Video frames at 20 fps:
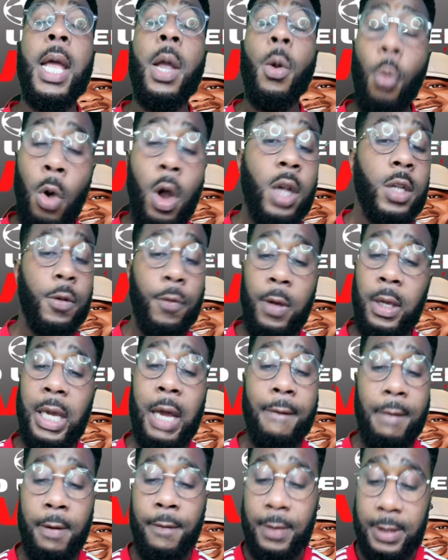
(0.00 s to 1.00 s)
Worst thing
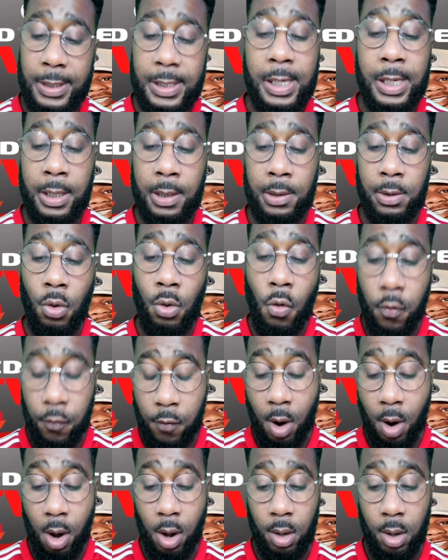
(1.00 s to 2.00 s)
I've ever seen so
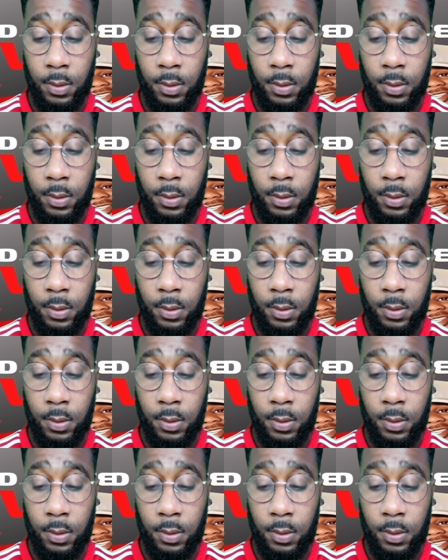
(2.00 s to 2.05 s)
far.